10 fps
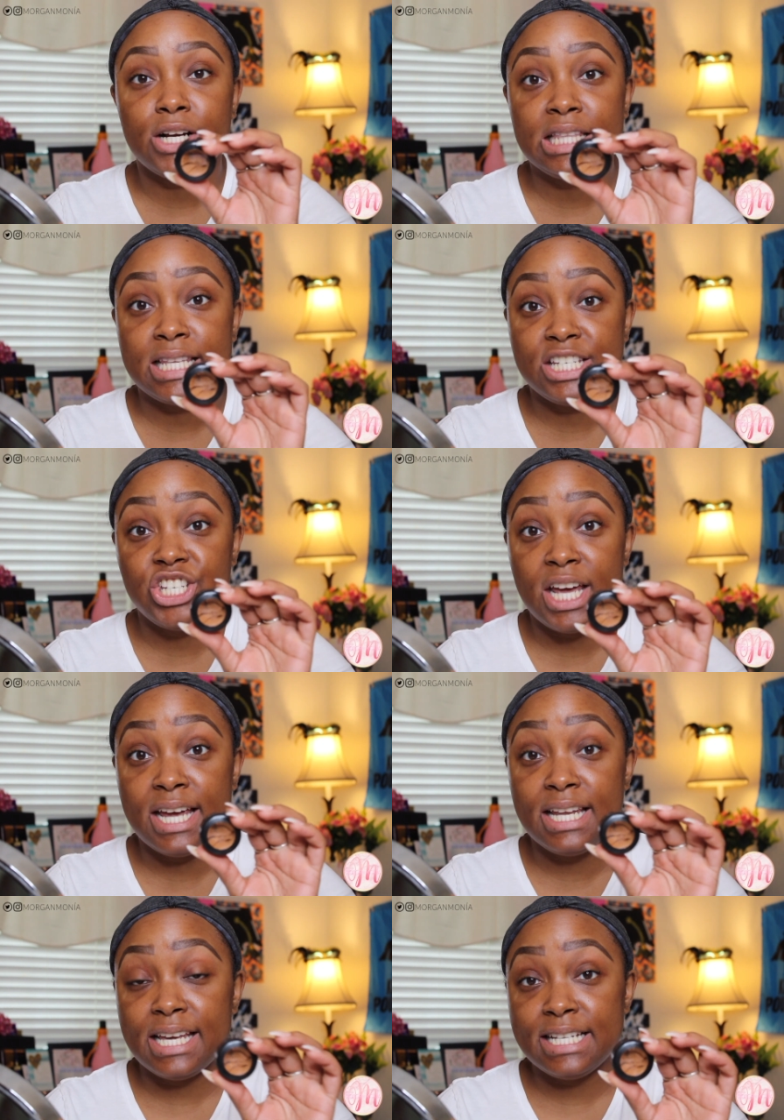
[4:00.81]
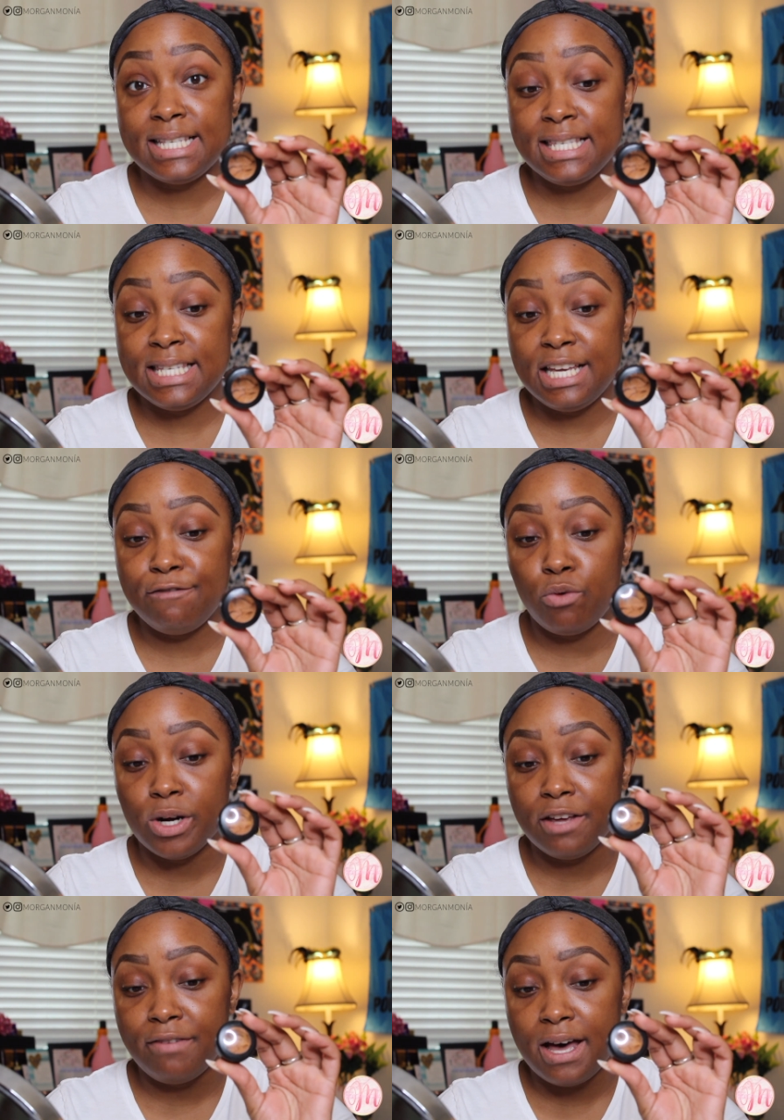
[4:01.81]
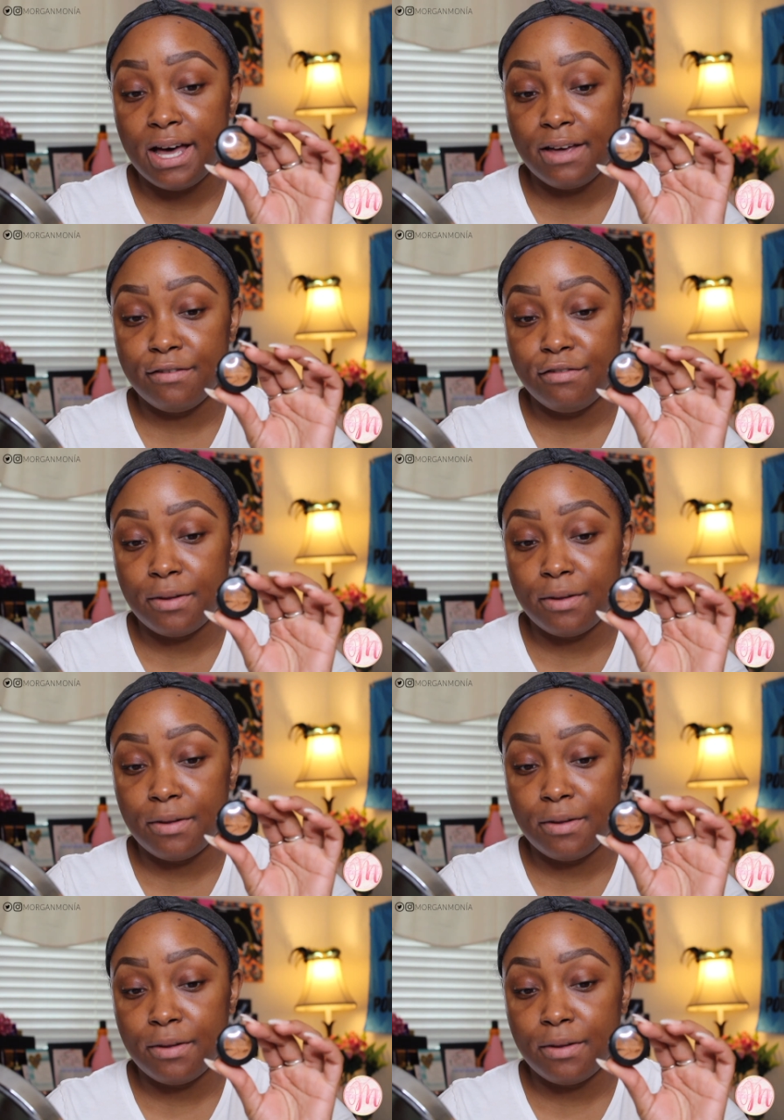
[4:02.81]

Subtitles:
in the shade NC45.